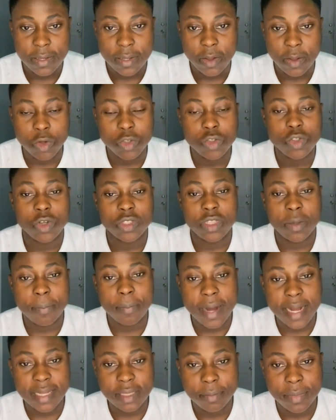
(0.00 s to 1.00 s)
Go to your
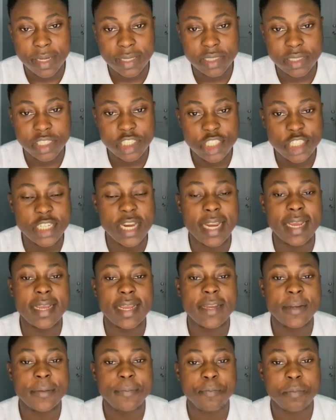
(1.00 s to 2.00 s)
department,
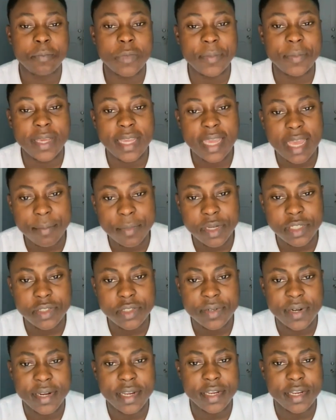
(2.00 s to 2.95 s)
check maybe chemistry,